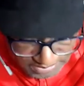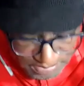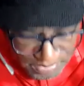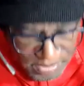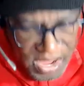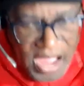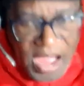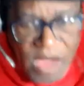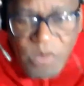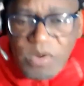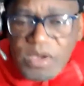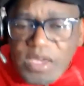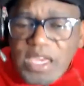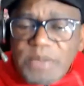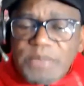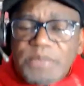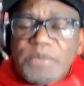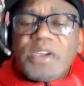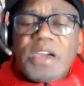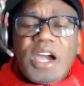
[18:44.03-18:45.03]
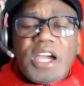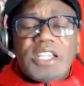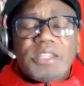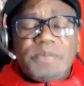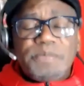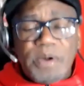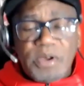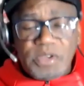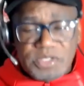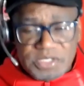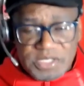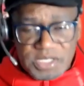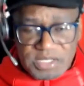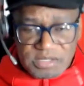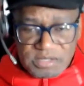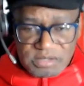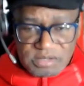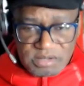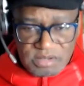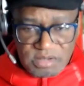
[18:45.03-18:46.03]
But I will keep you guys posted
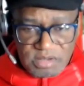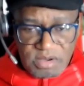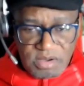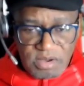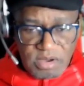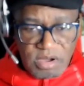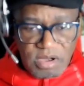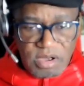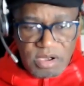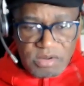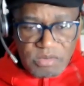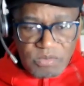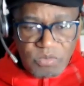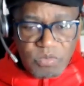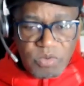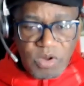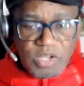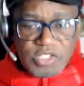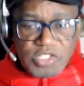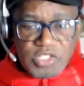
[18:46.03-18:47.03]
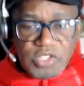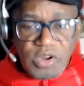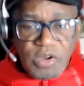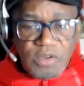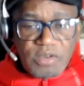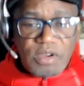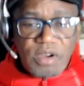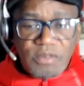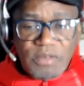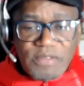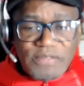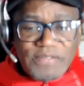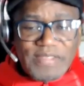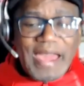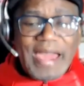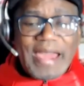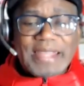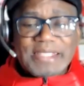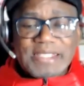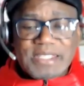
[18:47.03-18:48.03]
on what's going on with
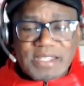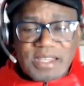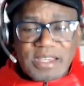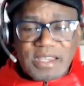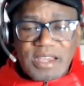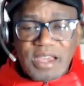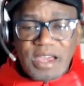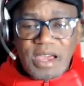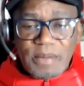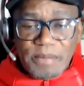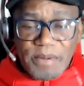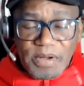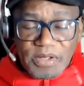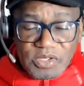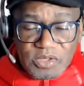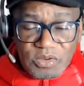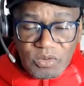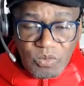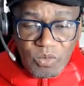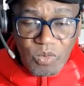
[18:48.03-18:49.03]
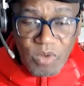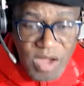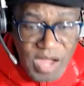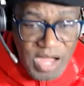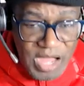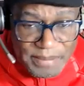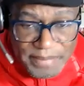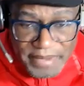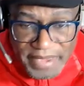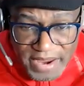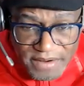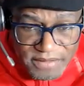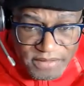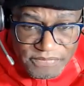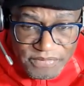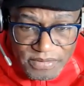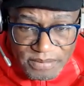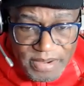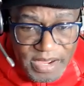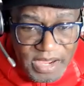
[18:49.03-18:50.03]
Anthony. But what I'm hearing
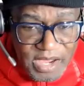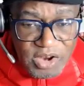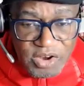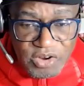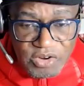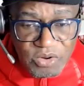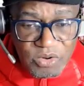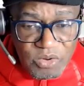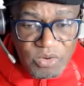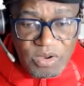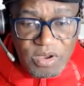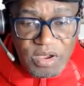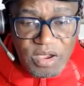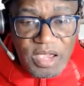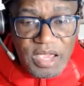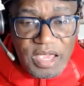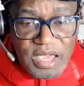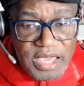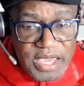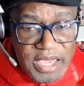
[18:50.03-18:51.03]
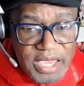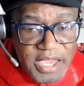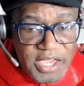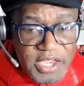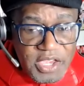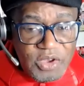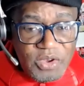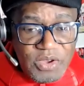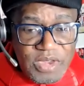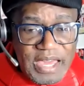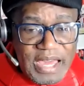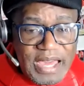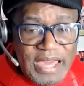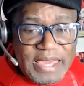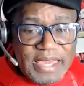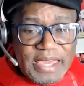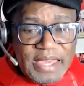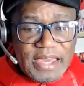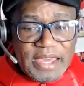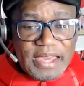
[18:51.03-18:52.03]
from my crew in
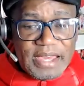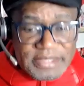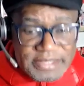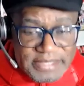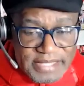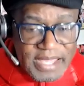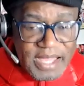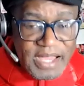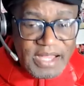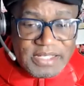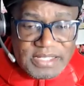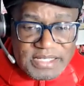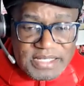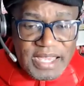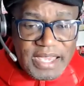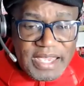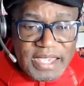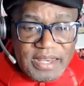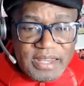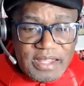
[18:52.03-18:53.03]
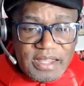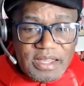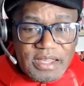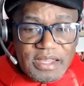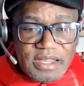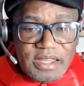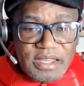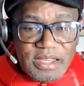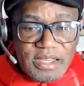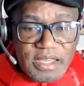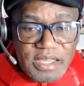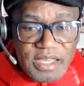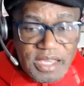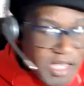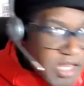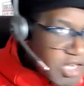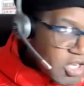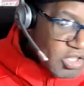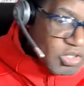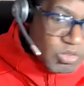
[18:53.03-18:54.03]
UK, they are saying
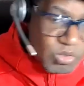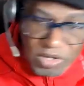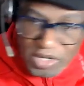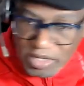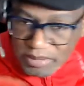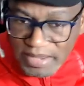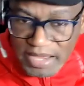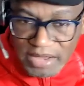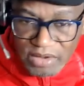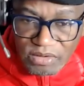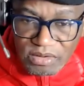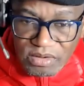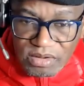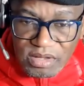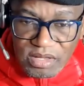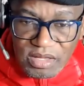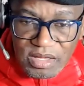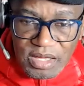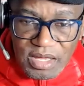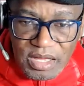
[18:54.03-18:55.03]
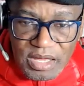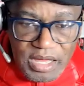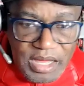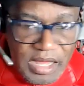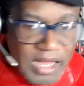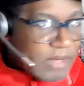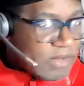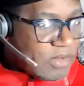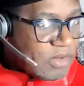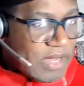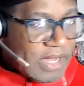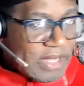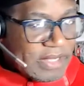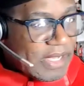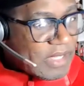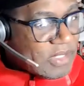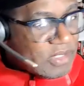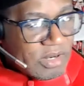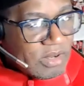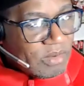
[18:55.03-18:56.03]
Ineos want him out. I don't know how
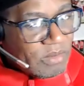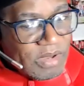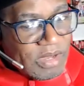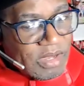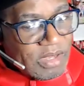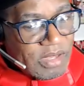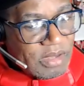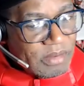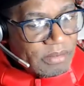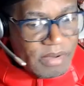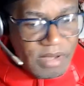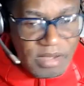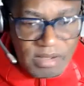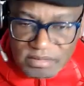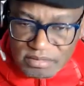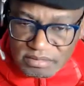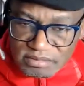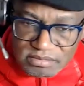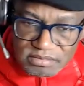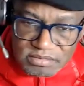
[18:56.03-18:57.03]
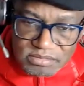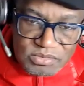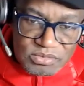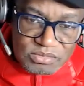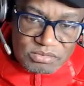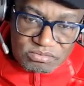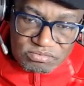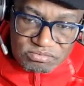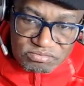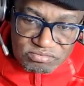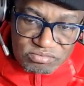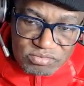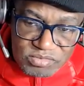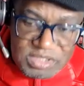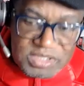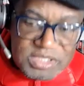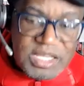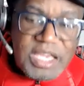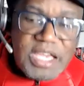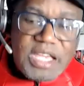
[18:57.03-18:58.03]
that's going to work, but
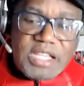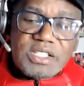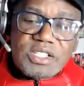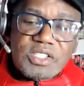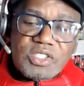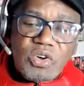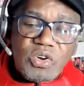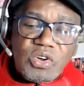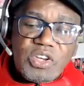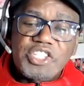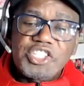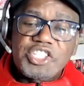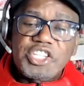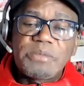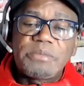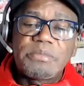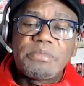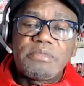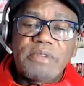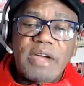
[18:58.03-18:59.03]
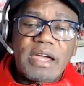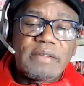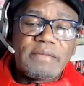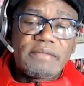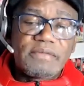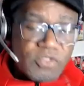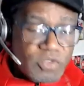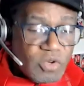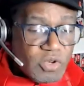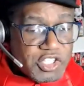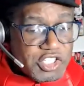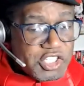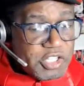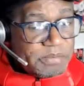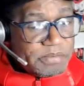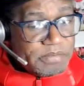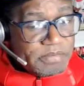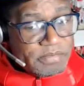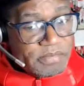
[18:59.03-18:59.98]
it's easy. Talk is cheap, right? Talk is cheap.